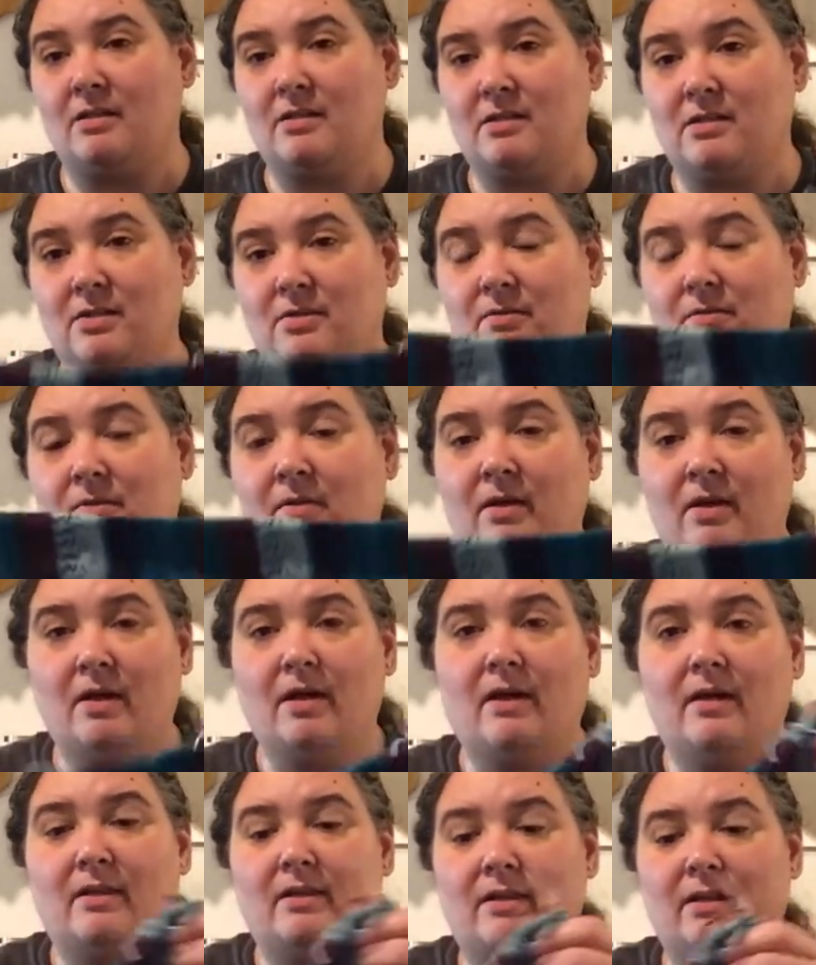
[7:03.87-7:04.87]
So
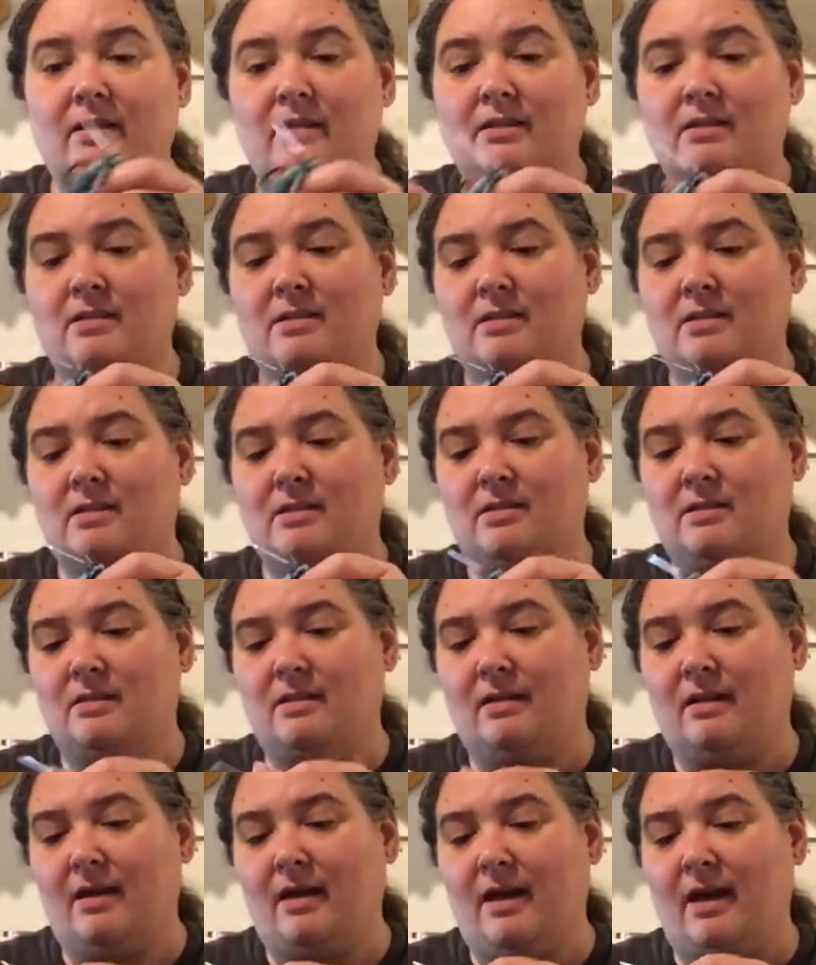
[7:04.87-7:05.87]
these
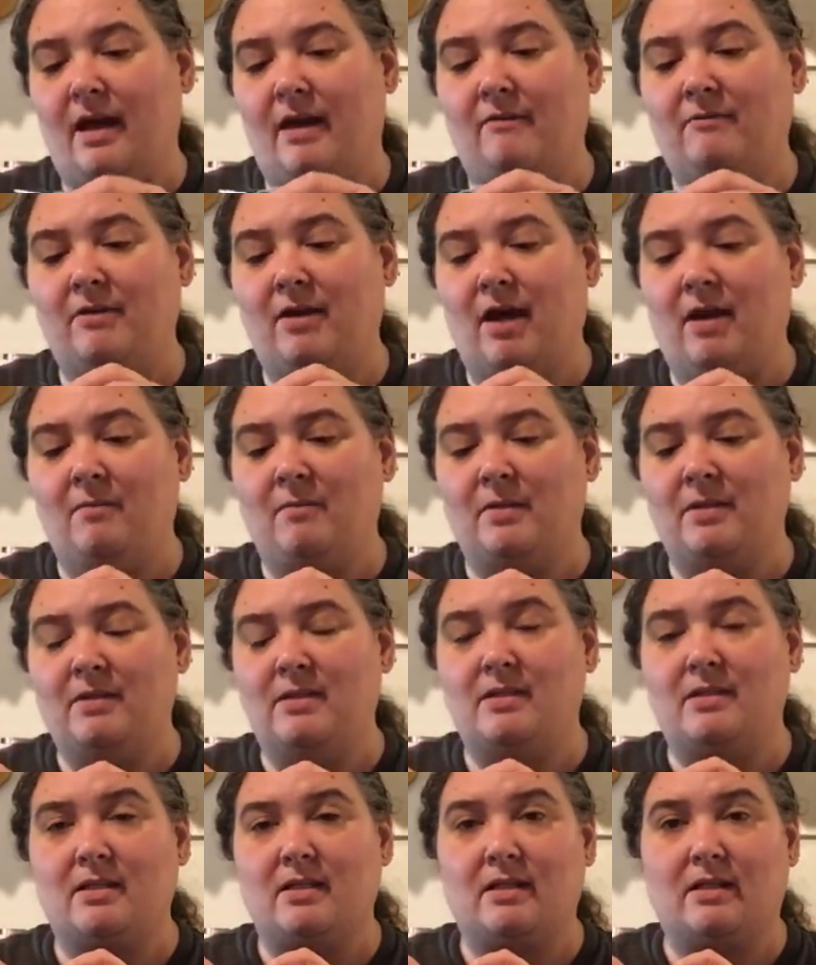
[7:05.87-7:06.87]
have not been
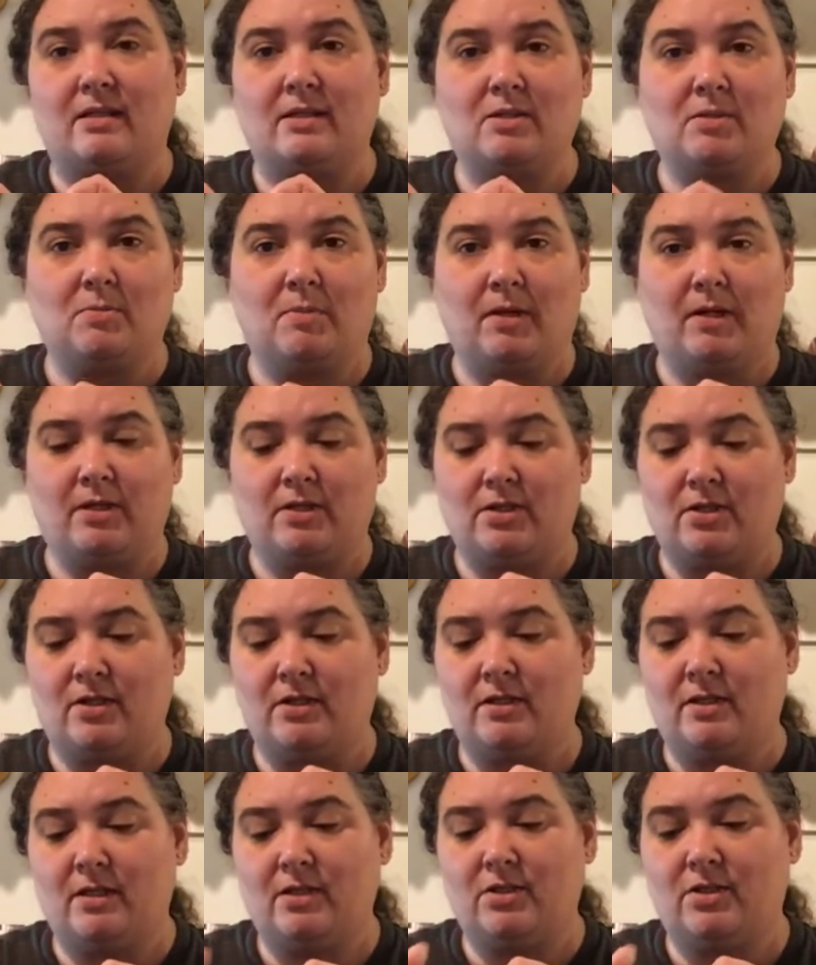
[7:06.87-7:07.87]
seeing as much
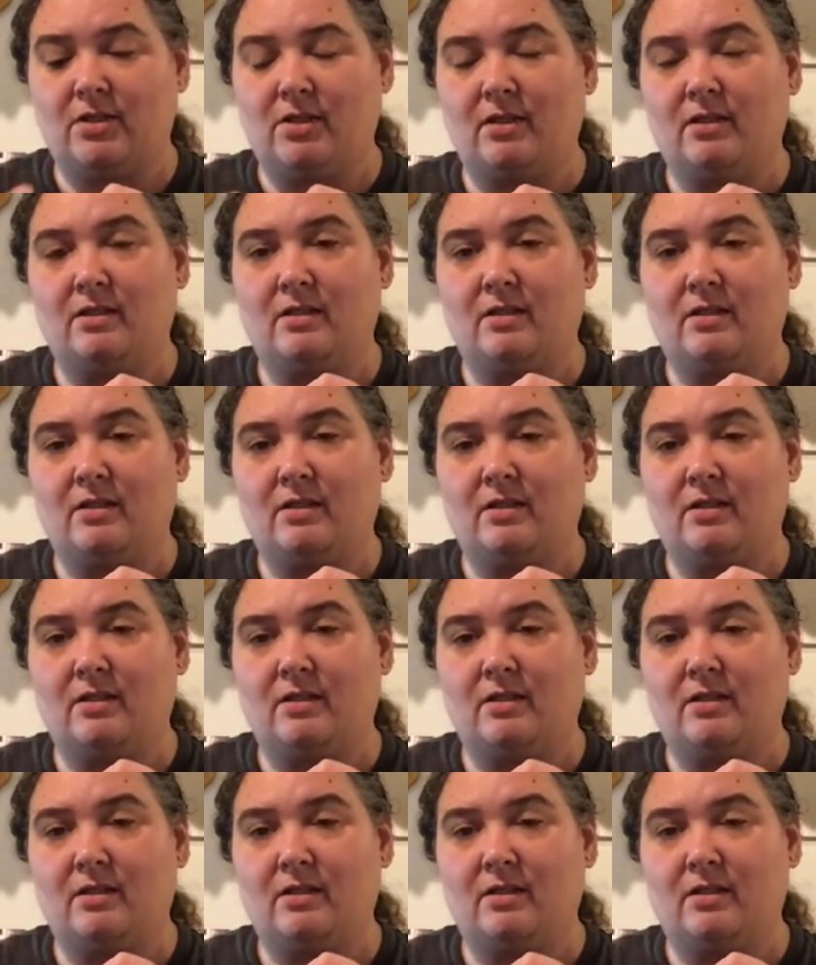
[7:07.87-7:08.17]
attention.